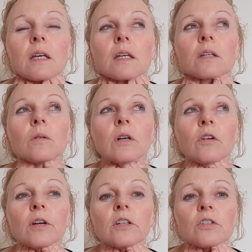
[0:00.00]
you know, a
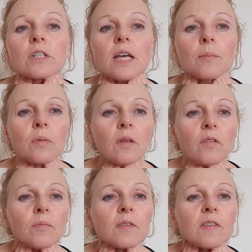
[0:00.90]
greater depth of
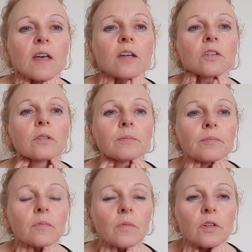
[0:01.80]
massage
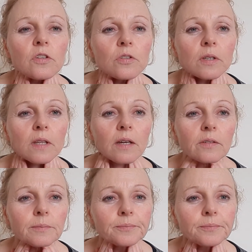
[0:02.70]
when you're doing that.